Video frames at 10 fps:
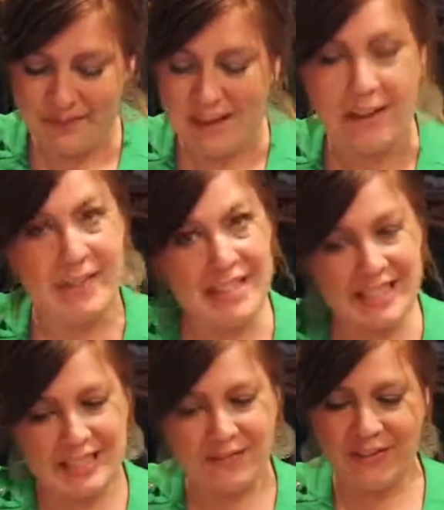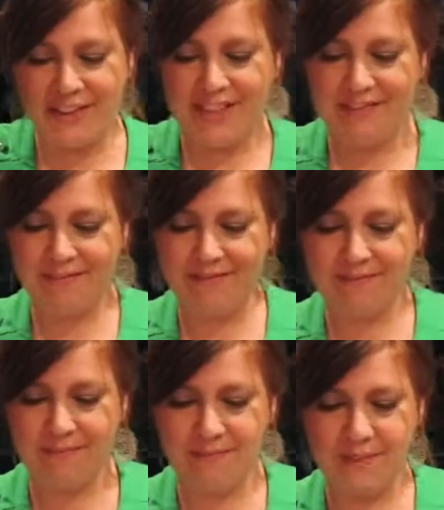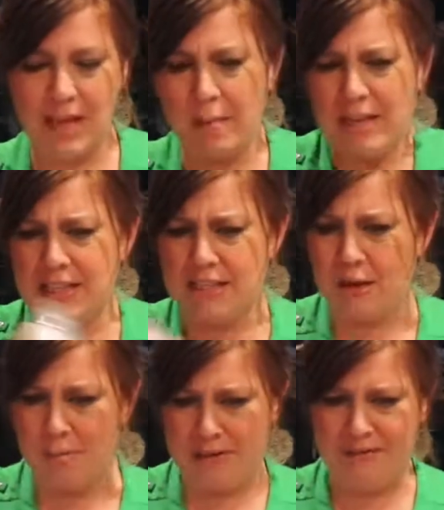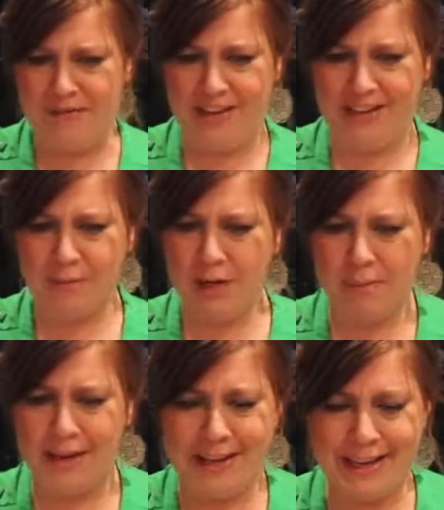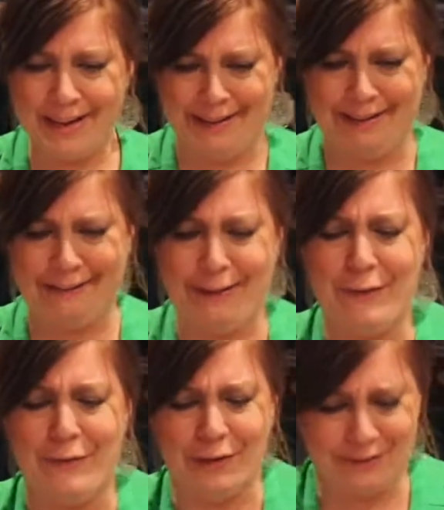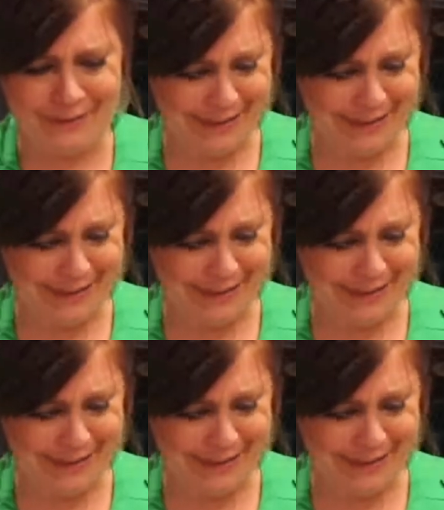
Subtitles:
now this is fun. I mean, it's all been fun. Am I kidding? I love all of